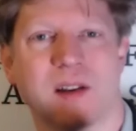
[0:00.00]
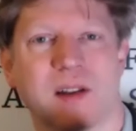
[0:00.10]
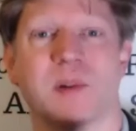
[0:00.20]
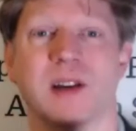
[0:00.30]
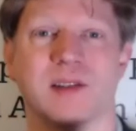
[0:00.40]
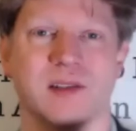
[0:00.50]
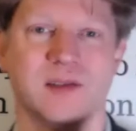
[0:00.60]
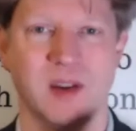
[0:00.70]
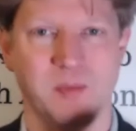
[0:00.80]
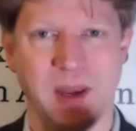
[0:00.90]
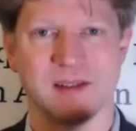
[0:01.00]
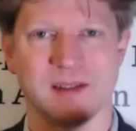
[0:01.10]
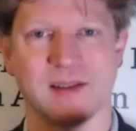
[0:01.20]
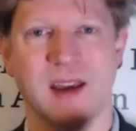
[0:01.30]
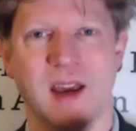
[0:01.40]
And plus, Jeff
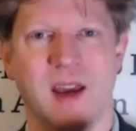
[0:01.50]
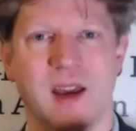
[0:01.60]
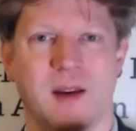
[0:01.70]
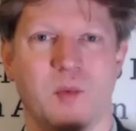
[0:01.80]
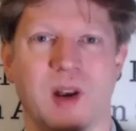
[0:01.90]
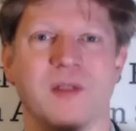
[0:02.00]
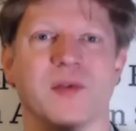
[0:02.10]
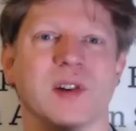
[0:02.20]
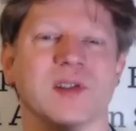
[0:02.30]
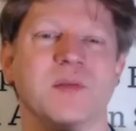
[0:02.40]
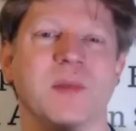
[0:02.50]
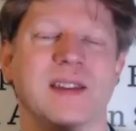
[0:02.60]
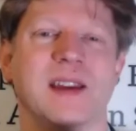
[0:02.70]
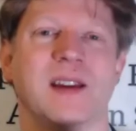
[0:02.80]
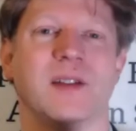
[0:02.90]
Bezos, whatever else you may
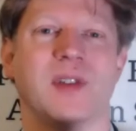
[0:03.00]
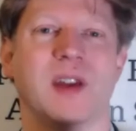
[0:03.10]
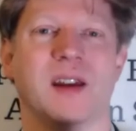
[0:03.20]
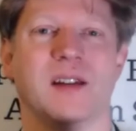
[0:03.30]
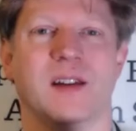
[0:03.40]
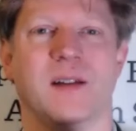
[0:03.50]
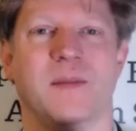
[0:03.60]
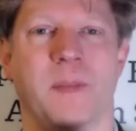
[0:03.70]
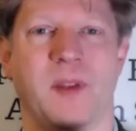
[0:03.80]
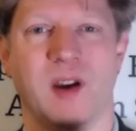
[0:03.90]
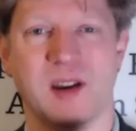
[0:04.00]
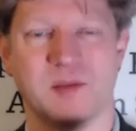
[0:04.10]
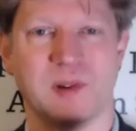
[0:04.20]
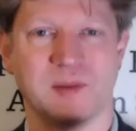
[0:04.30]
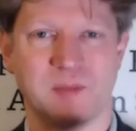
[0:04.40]
think of their various
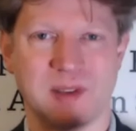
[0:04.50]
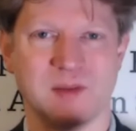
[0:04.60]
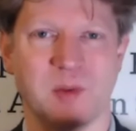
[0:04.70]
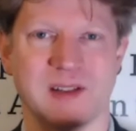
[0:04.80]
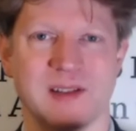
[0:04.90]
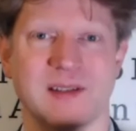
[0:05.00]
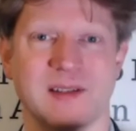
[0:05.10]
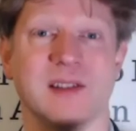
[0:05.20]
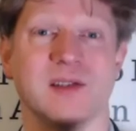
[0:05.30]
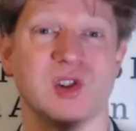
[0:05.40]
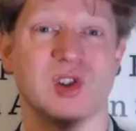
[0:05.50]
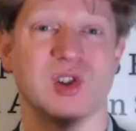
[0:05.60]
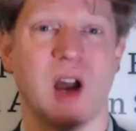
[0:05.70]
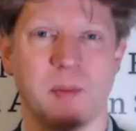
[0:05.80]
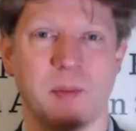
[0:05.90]
business practices, is the
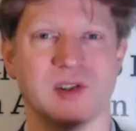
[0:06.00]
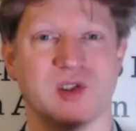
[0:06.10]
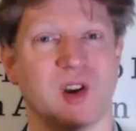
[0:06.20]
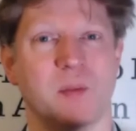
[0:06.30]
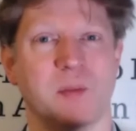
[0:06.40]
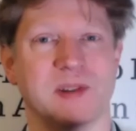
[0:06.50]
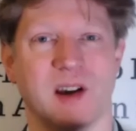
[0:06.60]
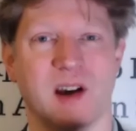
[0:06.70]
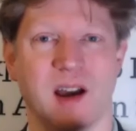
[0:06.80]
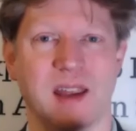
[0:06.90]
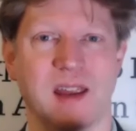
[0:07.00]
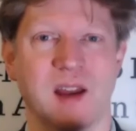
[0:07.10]
sharpest guy